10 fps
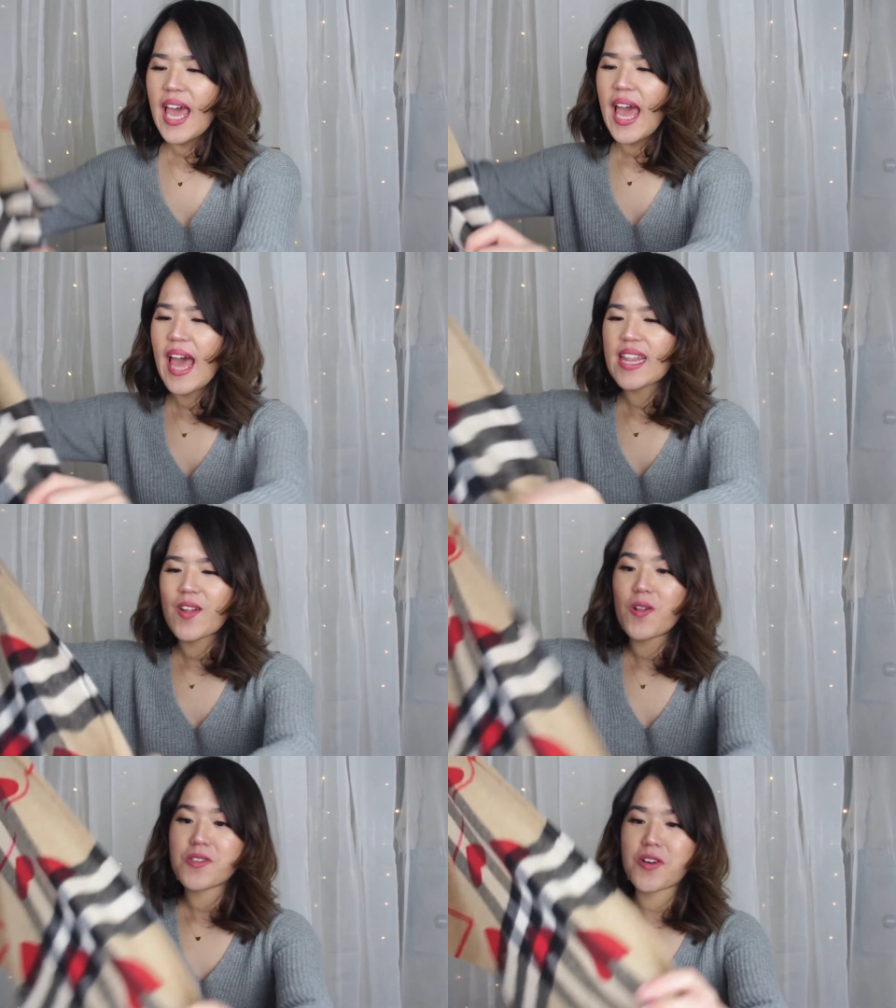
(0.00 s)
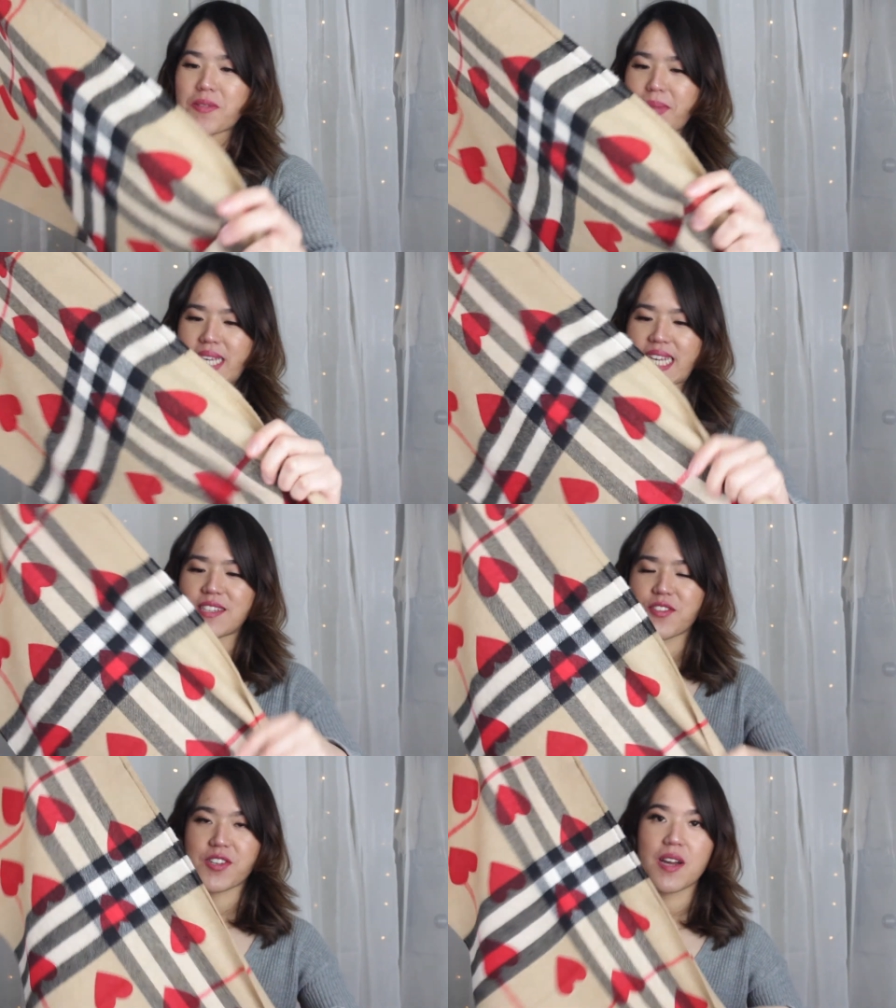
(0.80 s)
and also on my
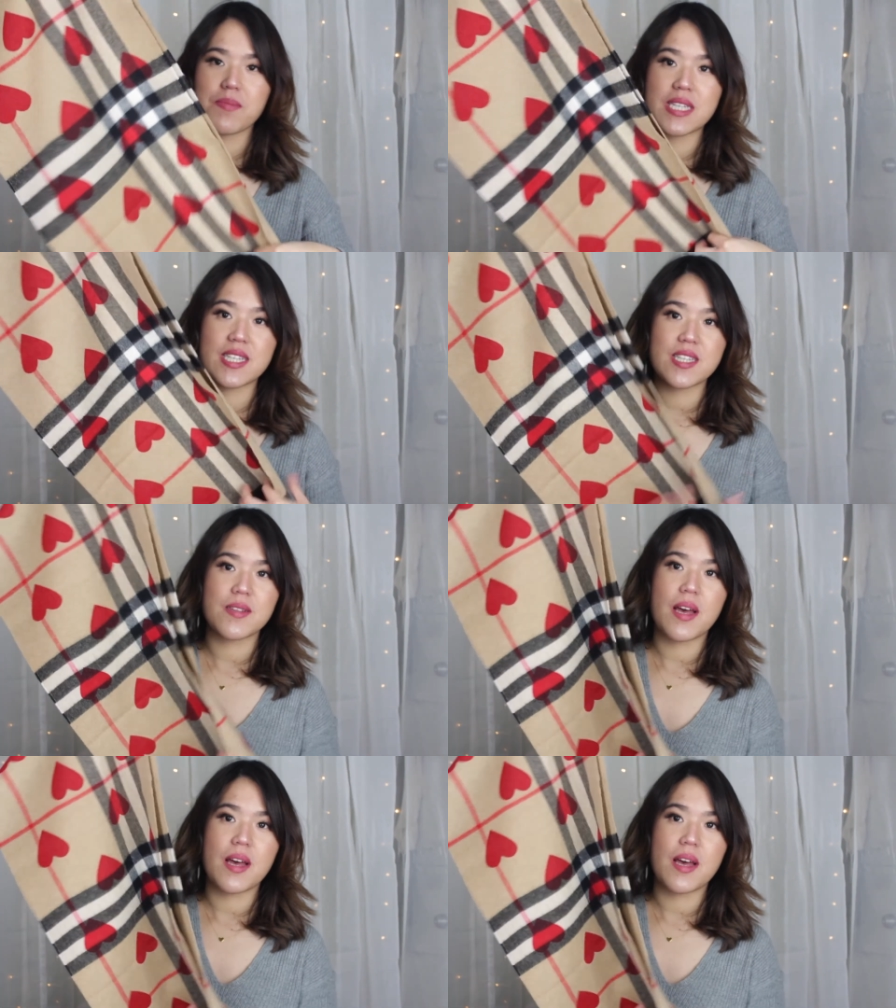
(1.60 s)
Instagram, this is